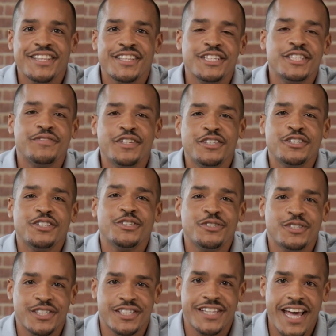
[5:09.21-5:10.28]
This feature
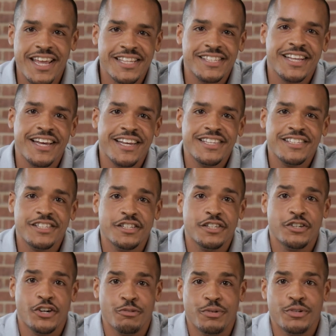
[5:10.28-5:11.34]
uses data science to
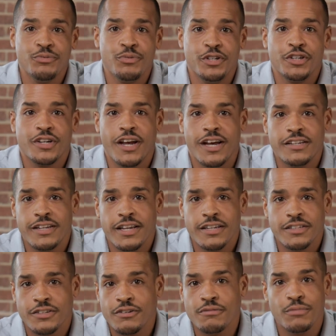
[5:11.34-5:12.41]
determine when your
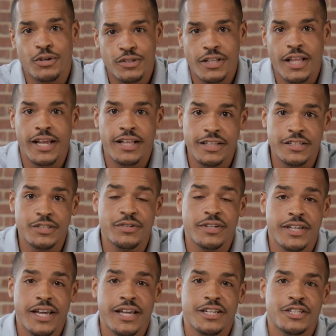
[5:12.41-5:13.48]
contacts are most likely to
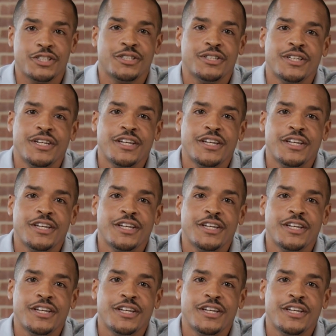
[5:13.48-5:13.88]
engage.